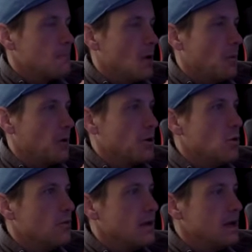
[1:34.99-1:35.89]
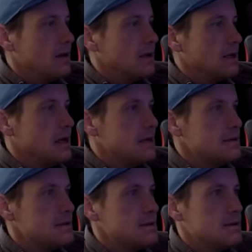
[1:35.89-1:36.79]
I'm gonna go over the alien
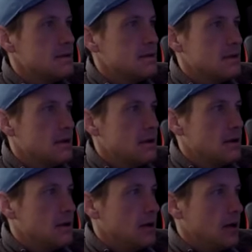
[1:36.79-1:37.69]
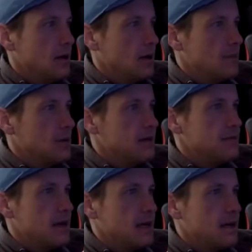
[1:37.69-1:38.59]
heads. I believe
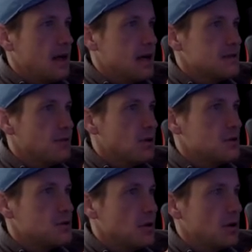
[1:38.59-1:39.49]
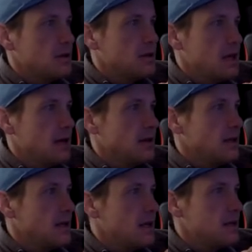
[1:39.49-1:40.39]
the asphalt shrunk the
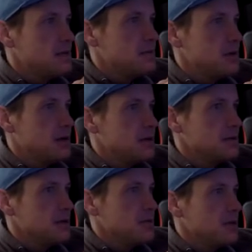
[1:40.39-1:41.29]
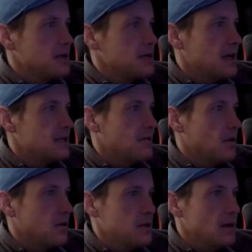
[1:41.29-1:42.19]
alien heads because when you mix
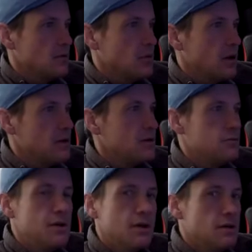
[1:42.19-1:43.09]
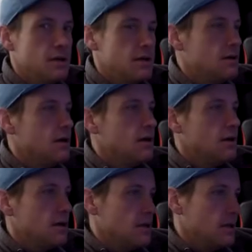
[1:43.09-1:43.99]
asphalt with yellow belly, you nearly
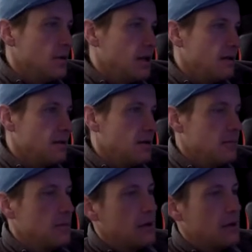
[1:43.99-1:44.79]
eliminate them.